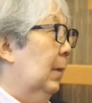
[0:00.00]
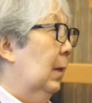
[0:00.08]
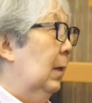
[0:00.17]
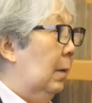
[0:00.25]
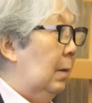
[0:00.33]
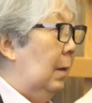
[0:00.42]

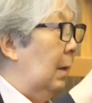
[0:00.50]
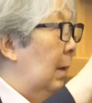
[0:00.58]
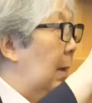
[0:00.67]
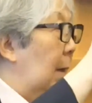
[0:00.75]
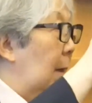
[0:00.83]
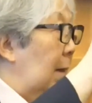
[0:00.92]
You know,
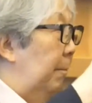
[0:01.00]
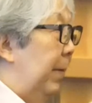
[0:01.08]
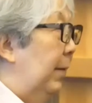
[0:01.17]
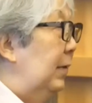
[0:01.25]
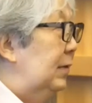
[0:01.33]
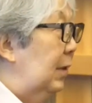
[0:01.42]
the
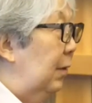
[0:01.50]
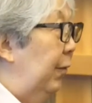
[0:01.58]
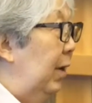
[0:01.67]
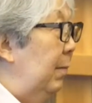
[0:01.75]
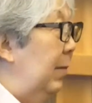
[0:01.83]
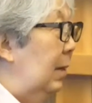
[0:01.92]
Paris
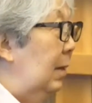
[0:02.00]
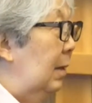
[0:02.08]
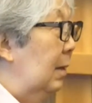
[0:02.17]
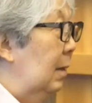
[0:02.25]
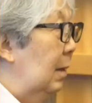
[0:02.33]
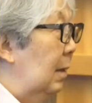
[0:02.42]
Agreement
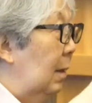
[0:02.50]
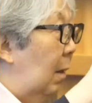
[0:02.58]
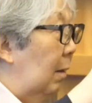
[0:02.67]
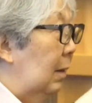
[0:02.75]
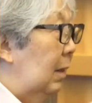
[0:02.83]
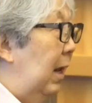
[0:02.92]

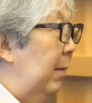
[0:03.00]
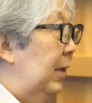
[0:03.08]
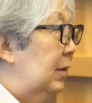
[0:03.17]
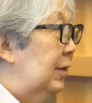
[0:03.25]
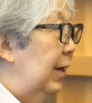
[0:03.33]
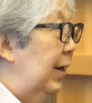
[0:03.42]
on
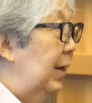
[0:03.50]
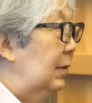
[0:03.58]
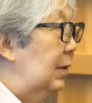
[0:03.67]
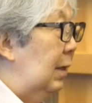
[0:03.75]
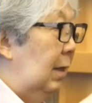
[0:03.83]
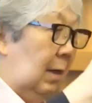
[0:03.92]
climate change
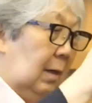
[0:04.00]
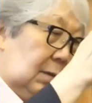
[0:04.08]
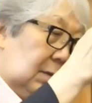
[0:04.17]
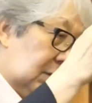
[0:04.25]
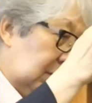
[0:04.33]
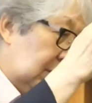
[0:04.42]

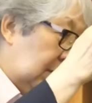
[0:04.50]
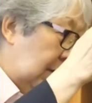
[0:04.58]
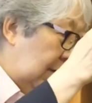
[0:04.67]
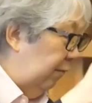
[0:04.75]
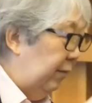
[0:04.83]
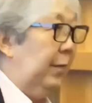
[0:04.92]
is
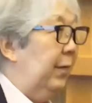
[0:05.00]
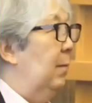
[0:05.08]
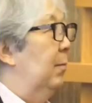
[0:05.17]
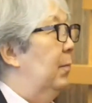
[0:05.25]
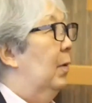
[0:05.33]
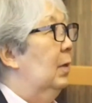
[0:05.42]
very
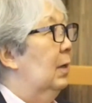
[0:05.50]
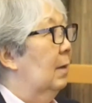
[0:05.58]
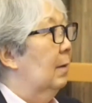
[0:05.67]
important,